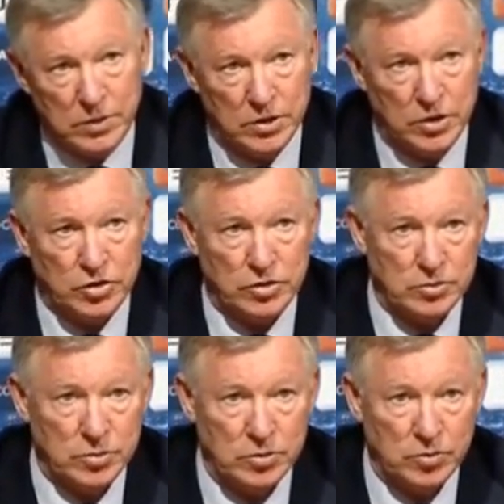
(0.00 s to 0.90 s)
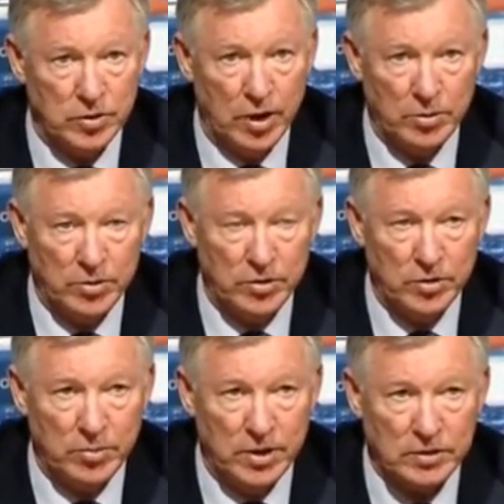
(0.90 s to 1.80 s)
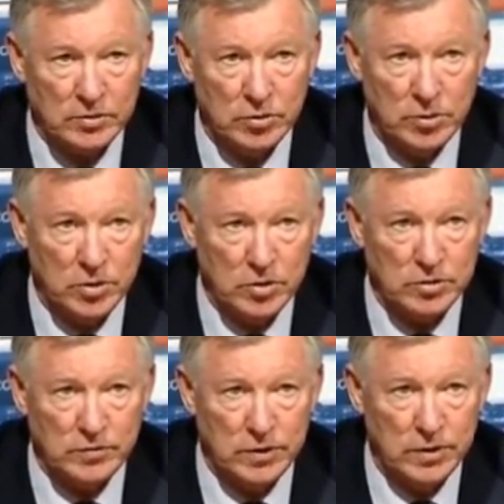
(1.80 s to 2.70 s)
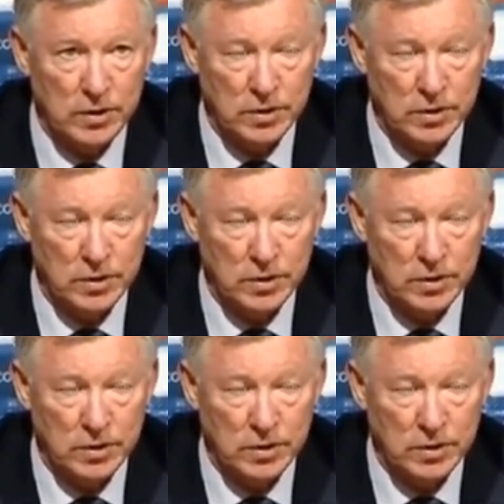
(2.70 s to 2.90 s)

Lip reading: conditions with Real Madrid and Barcelona because of the